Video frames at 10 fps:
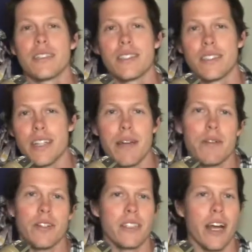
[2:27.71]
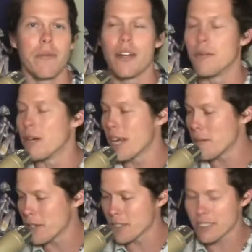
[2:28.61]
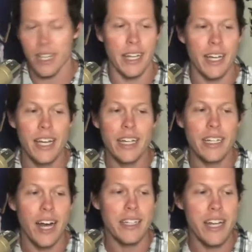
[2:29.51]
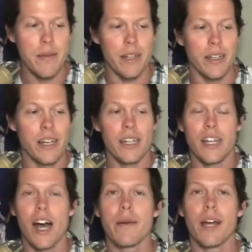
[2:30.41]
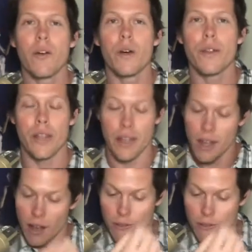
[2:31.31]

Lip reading: time here, time there. But I'm here to say, God damn it, coming out with it.